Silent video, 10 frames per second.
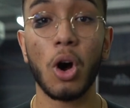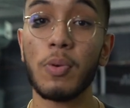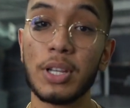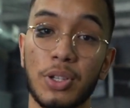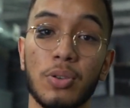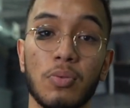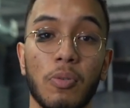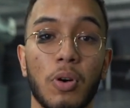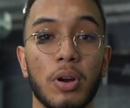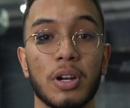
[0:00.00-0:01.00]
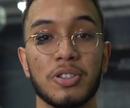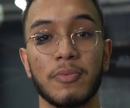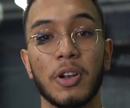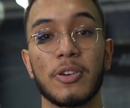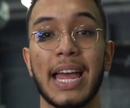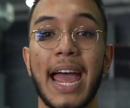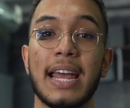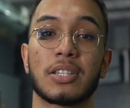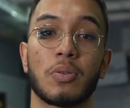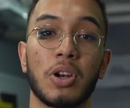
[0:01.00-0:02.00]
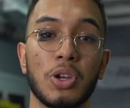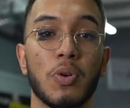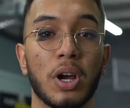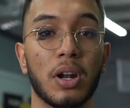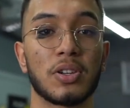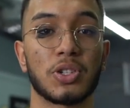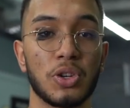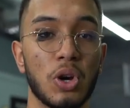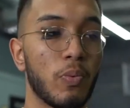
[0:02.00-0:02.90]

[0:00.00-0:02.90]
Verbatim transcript: always do when recording a gym video is ask, what are you working on, so you know